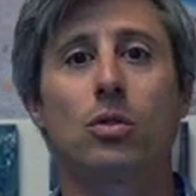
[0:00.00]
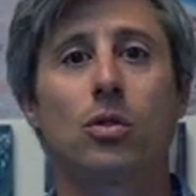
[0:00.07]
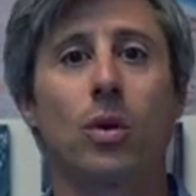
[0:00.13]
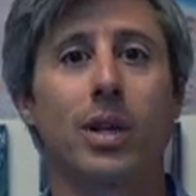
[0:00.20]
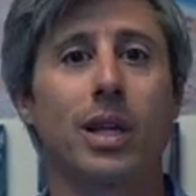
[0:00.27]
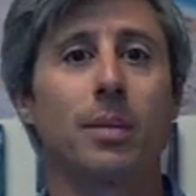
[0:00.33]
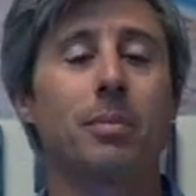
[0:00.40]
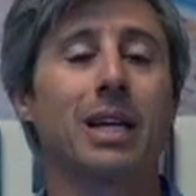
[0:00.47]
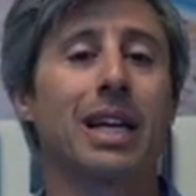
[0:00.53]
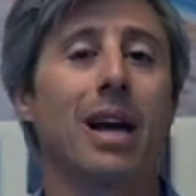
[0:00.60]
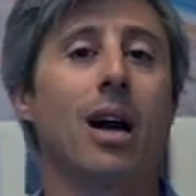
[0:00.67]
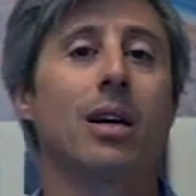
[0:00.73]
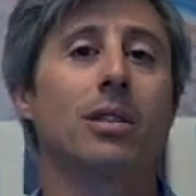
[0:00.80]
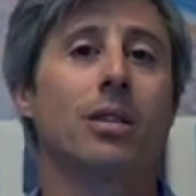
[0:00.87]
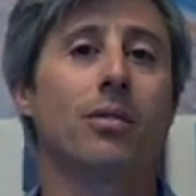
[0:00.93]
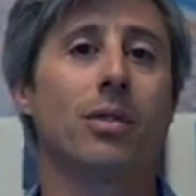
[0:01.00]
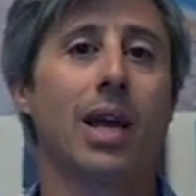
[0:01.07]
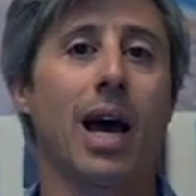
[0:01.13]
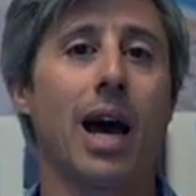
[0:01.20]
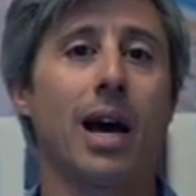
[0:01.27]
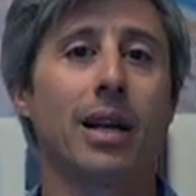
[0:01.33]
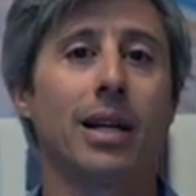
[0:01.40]
So I think because of
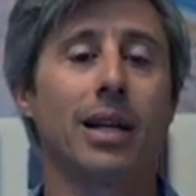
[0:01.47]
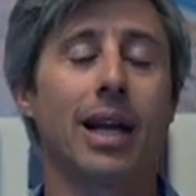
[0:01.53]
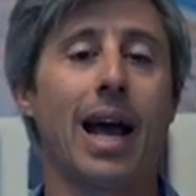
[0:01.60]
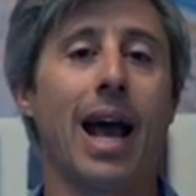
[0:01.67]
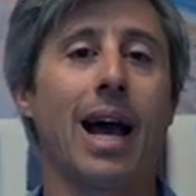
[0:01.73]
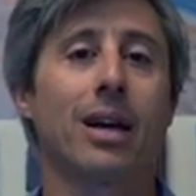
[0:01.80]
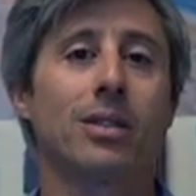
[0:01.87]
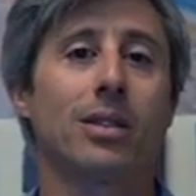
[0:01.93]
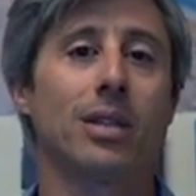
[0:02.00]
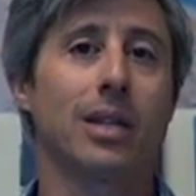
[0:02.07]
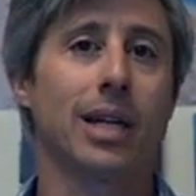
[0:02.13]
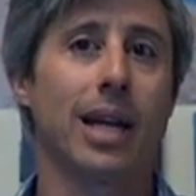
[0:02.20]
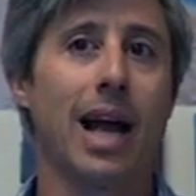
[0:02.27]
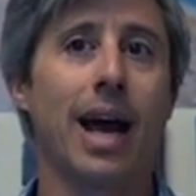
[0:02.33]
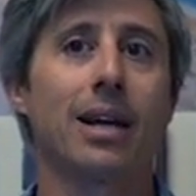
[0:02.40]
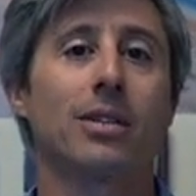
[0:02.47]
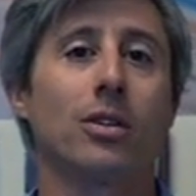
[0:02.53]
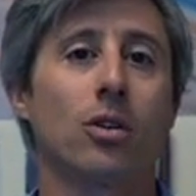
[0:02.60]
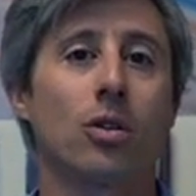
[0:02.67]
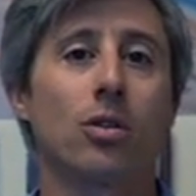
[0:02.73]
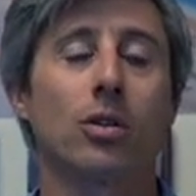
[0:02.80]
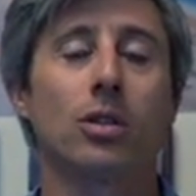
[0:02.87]
that, it hasn't
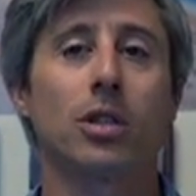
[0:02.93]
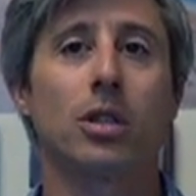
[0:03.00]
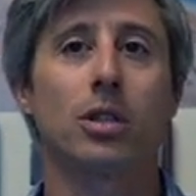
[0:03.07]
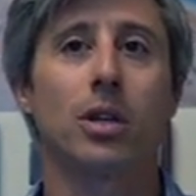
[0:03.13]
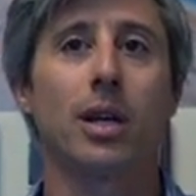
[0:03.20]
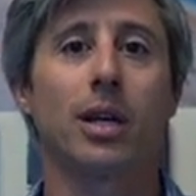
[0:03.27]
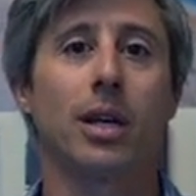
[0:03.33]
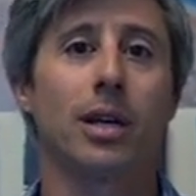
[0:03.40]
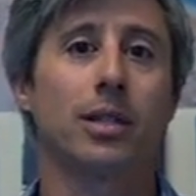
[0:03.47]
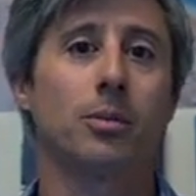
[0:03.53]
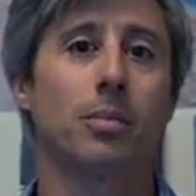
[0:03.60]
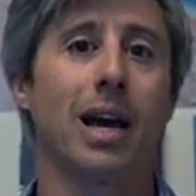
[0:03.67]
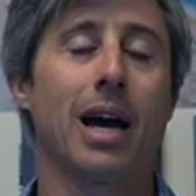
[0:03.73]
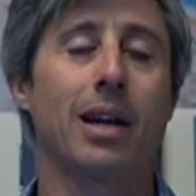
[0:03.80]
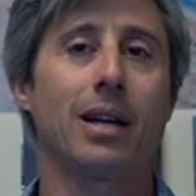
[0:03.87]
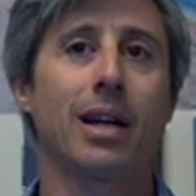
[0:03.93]
hurt us as bad.